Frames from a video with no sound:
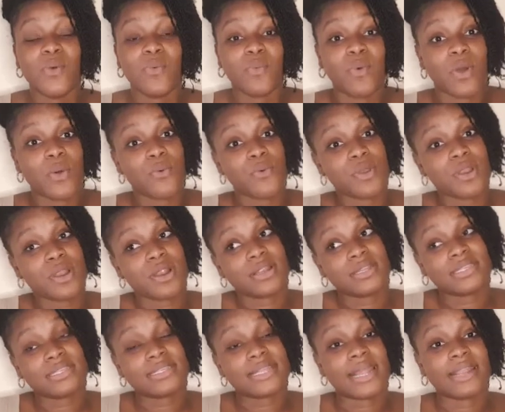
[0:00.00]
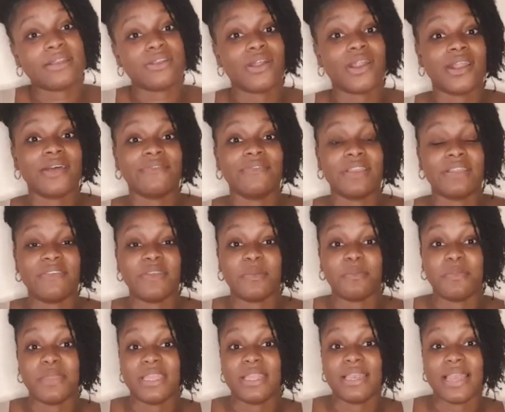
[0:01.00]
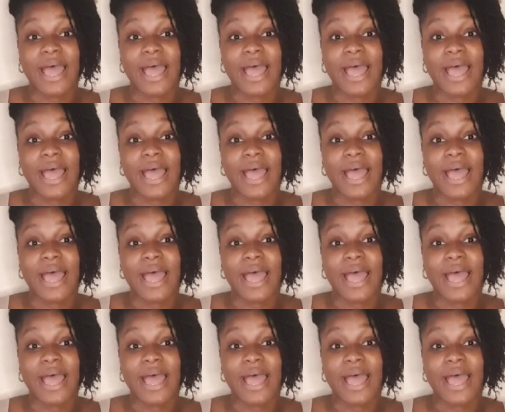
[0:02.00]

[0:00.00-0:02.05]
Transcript: what would our standard of living be